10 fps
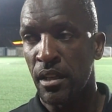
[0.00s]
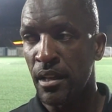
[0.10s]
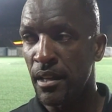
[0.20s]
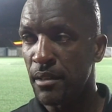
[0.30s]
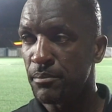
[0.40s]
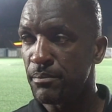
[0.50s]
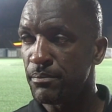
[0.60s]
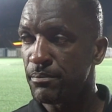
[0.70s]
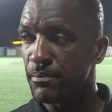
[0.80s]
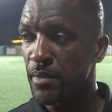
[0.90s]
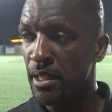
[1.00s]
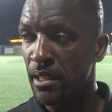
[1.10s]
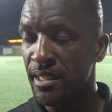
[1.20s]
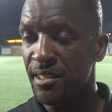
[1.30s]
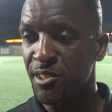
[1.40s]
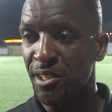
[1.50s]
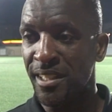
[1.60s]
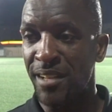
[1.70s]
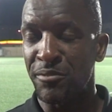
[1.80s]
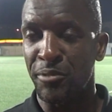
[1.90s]
um, you know they
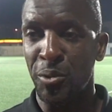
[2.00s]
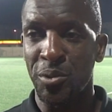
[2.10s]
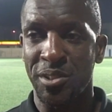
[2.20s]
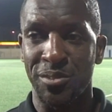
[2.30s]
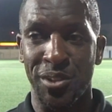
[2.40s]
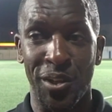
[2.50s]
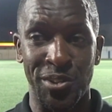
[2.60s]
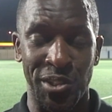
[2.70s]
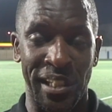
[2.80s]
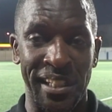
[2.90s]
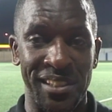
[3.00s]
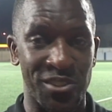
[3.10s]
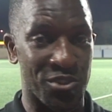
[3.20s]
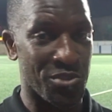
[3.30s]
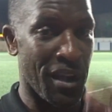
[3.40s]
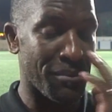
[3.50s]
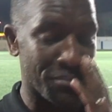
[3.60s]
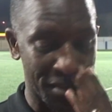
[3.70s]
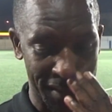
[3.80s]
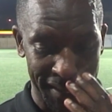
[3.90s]
turned out in force. There's a lot of singing, drums,